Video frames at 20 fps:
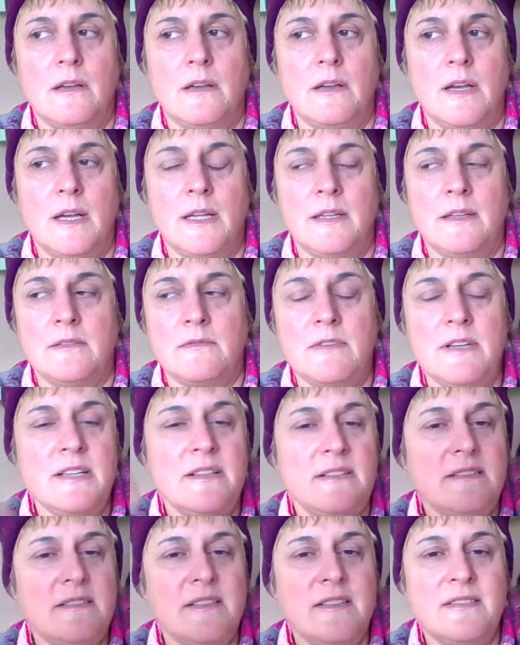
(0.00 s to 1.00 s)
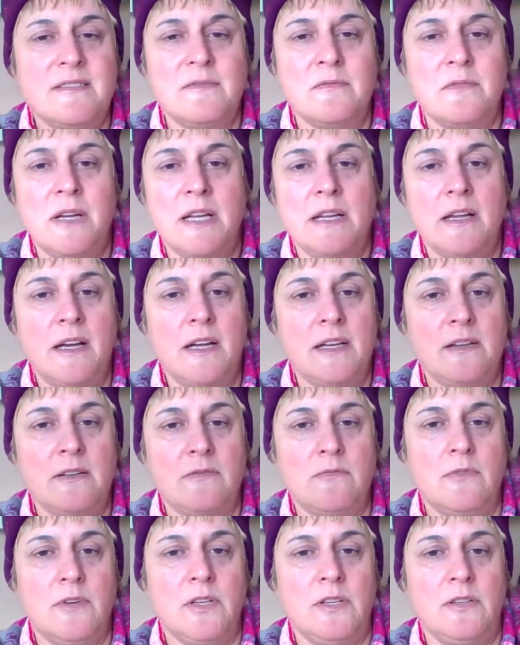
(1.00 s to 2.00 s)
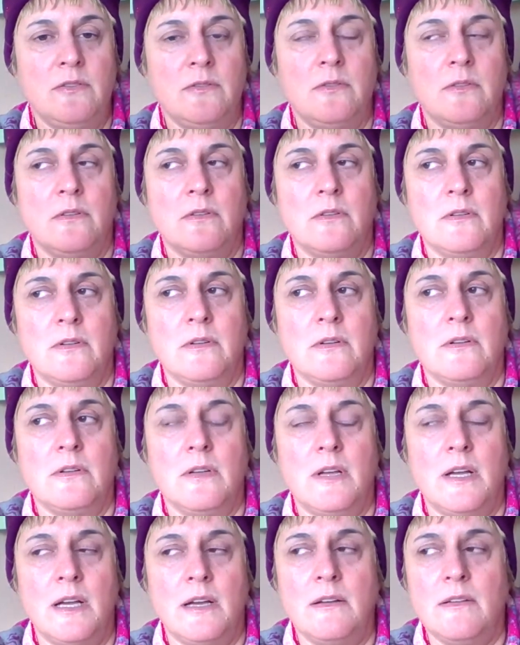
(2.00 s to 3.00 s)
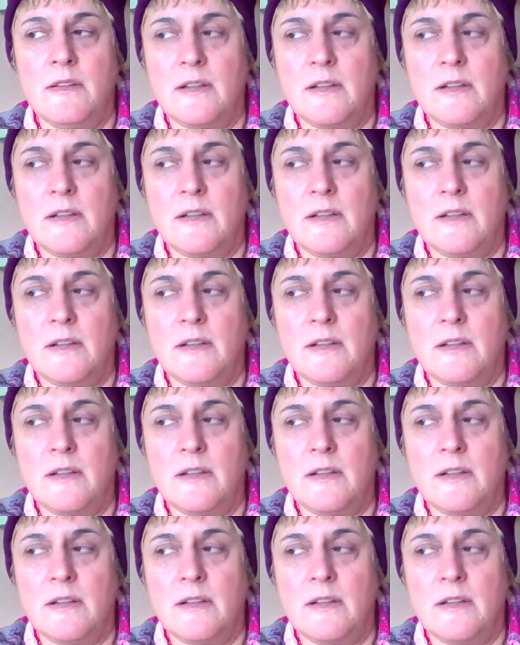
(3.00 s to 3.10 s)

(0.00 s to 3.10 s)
I can reason this away. I don't want to. I'll